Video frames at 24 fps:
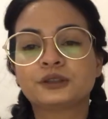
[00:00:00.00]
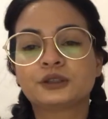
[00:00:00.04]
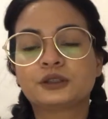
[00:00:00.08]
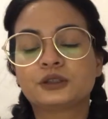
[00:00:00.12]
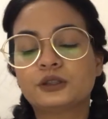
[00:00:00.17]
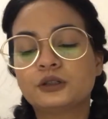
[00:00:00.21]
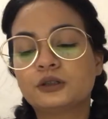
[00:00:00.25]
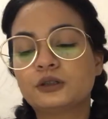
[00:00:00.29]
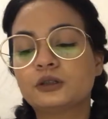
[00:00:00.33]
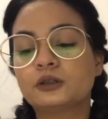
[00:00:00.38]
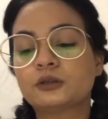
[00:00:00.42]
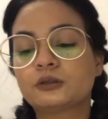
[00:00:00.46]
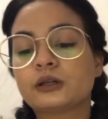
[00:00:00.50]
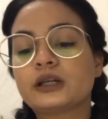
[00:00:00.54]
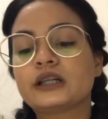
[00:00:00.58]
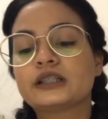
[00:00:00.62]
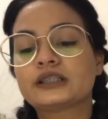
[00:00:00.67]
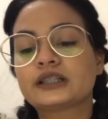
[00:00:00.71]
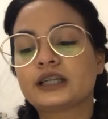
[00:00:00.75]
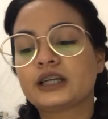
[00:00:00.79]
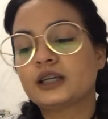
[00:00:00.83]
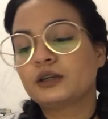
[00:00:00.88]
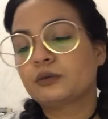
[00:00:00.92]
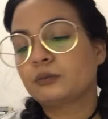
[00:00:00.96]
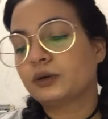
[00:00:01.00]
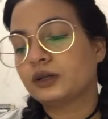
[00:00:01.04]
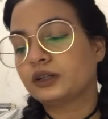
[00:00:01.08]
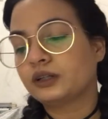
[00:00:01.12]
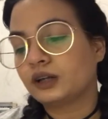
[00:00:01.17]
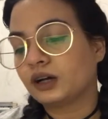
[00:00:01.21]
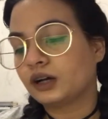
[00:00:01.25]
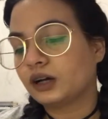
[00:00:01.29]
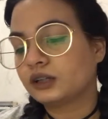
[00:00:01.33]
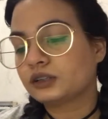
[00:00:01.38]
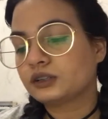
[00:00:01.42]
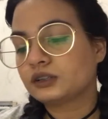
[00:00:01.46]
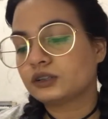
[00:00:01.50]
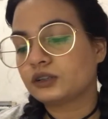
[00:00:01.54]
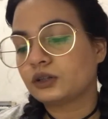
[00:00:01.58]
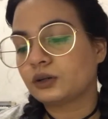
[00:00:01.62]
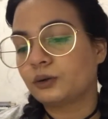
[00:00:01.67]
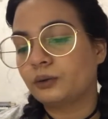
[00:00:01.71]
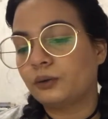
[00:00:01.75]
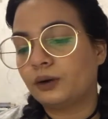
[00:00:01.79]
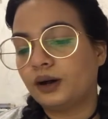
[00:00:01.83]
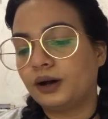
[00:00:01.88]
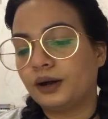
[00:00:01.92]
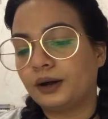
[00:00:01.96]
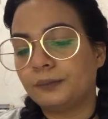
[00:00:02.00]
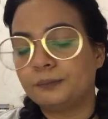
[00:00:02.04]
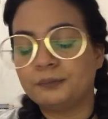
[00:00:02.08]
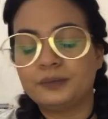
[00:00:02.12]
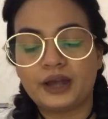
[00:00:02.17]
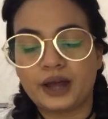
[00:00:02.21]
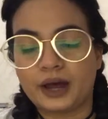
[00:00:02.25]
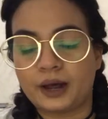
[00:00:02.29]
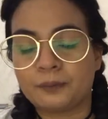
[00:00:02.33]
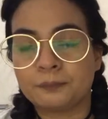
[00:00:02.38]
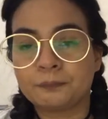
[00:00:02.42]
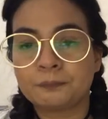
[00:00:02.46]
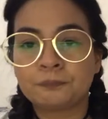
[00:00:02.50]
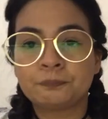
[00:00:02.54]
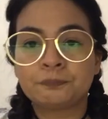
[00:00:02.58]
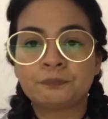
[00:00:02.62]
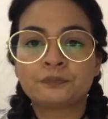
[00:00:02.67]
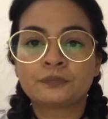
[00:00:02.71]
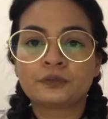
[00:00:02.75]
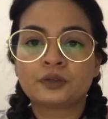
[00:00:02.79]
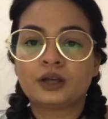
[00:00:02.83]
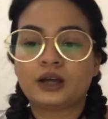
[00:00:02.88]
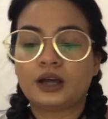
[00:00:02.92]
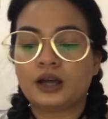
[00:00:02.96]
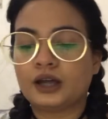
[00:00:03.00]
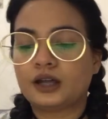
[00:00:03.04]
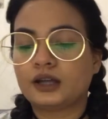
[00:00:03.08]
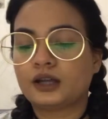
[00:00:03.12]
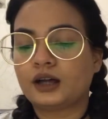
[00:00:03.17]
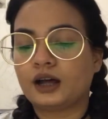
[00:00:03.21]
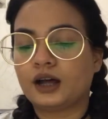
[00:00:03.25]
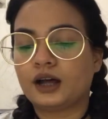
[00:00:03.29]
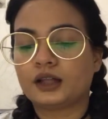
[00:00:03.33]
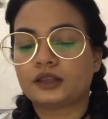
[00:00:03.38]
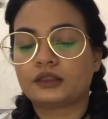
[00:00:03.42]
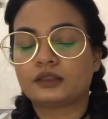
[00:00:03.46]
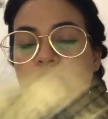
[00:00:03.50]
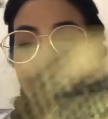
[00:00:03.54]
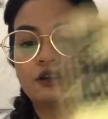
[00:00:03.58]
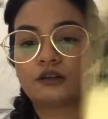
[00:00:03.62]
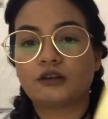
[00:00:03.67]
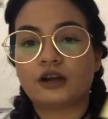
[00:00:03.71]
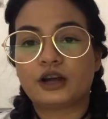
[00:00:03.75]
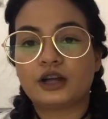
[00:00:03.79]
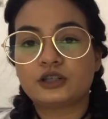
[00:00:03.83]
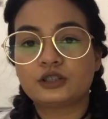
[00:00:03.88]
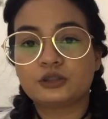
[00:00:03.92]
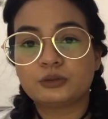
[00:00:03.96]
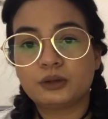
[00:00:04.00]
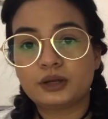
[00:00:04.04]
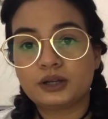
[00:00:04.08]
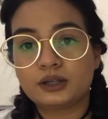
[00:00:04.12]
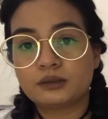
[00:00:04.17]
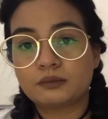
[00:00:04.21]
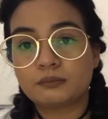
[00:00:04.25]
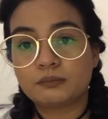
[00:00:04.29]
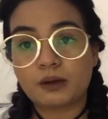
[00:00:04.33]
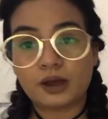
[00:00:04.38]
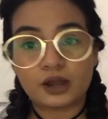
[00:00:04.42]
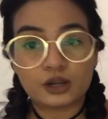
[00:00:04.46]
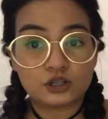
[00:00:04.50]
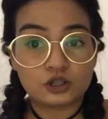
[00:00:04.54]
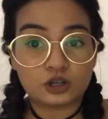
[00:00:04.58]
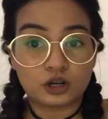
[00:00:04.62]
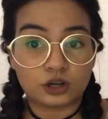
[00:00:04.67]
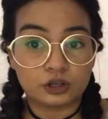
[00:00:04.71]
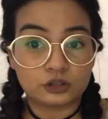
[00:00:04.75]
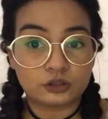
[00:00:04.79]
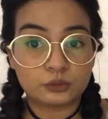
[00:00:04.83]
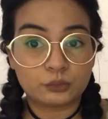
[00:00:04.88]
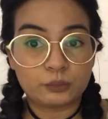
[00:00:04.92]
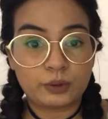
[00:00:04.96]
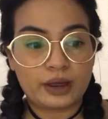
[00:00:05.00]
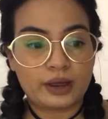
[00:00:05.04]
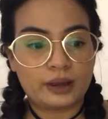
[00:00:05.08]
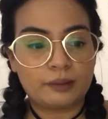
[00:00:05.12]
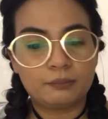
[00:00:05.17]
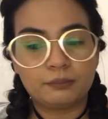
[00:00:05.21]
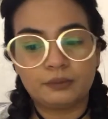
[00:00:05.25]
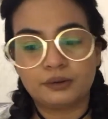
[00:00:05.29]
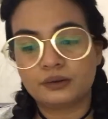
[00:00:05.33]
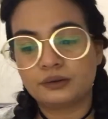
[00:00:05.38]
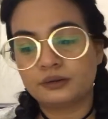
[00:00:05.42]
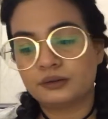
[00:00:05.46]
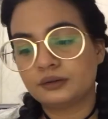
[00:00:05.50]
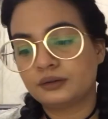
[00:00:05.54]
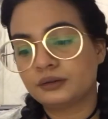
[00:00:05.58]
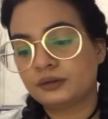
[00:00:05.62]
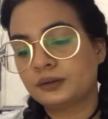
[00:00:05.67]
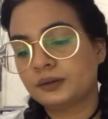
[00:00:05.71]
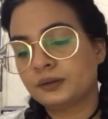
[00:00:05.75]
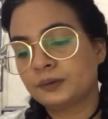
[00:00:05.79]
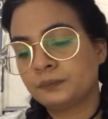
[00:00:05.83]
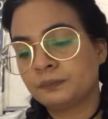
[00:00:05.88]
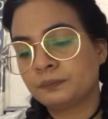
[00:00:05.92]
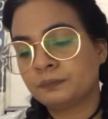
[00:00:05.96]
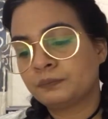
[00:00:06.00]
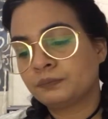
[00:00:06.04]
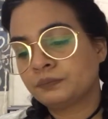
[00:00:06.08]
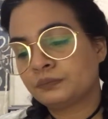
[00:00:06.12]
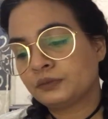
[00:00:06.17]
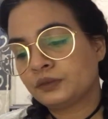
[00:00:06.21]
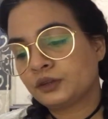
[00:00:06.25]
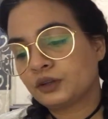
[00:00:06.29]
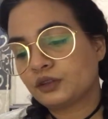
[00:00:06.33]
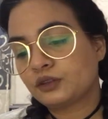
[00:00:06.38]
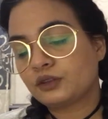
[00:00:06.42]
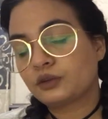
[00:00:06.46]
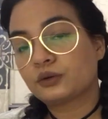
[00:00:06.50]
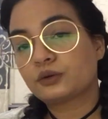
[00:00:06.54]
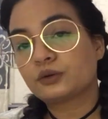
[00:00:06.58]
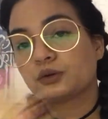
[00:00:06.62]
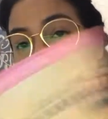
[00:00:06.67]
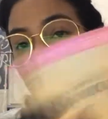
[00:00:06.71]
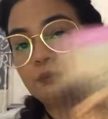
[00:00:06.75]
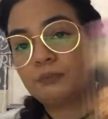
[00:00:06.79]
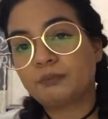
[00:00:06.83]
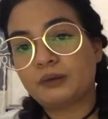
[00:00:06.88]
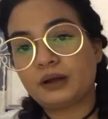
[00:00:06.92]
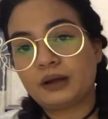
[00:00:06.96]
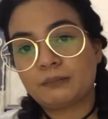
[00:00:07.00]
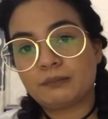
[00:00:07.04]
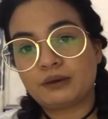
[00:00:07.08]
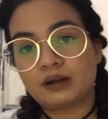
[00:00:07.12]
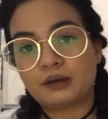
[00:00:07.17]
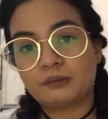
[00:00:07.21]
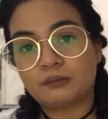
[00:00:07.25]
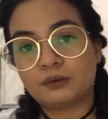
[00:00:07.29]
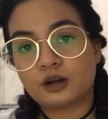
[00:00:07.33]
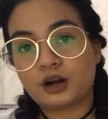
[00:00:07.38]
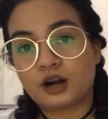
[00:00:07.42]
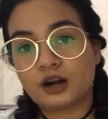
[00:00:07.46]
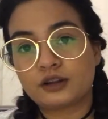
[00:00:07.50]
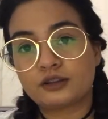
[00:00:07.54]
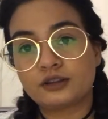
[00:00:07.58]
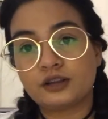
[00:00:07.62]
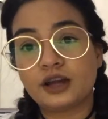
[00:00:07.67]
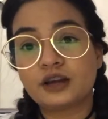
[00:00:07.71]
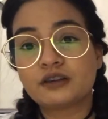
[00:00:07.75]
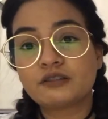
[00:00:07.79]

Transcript: Cuckoo crazy, whatnot. So yeah. I got The Graduate by Charles Webb, The Group by Mary McCarthy.